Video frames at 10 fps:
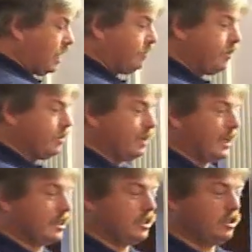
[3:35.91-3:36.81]
If you
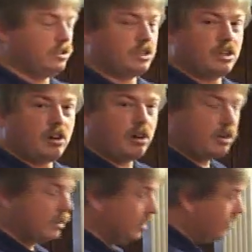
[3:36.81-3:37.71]
elect to use a
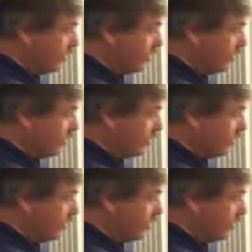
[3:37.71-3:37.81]
car, you